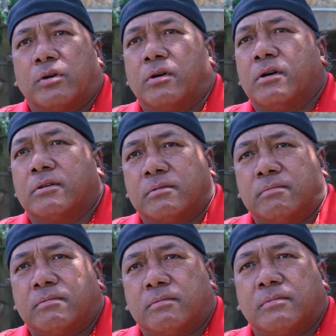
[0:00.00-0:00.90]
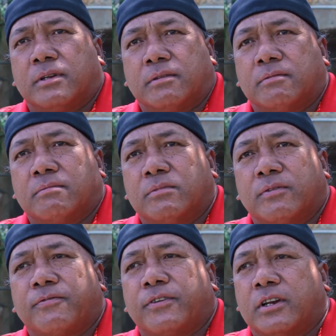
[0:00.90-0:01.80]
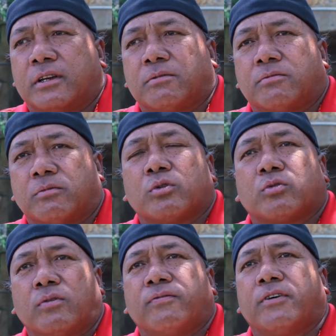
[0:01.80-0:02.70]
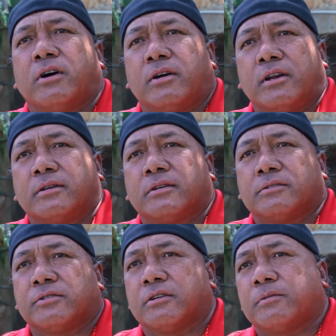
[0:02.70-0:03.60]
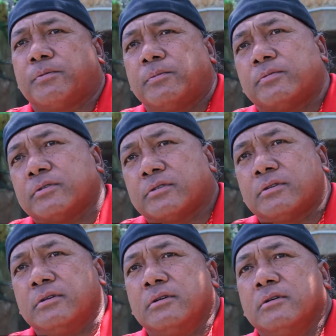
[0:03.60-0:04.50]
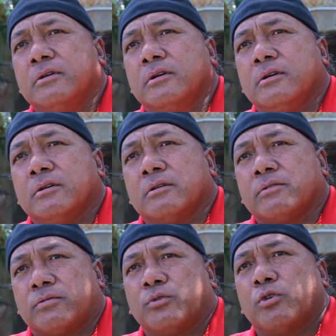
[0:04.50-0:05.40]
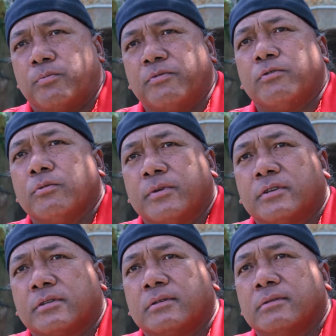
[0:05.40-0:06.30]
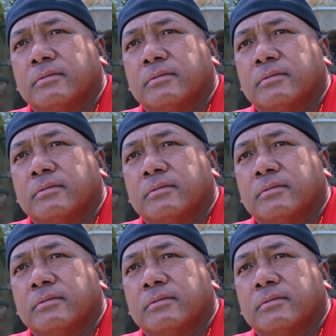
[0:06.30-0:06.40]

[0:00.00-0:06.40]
heart, then your feeling will go far and touch other people's through your performance.